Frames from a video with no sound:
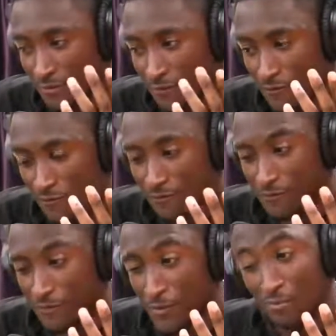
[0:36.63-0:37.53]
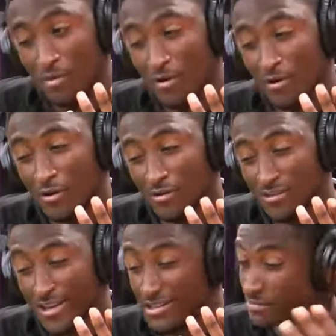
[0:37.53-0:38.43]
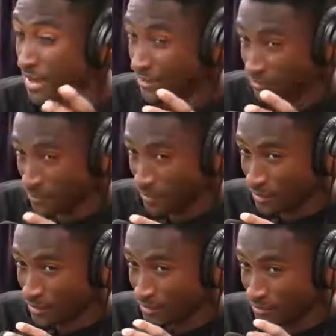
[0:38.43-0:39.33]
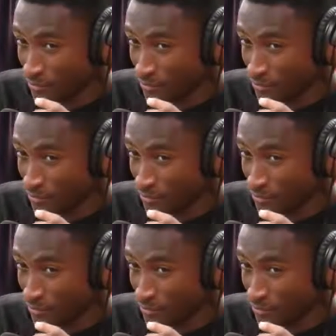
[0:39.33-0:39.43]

football/basketball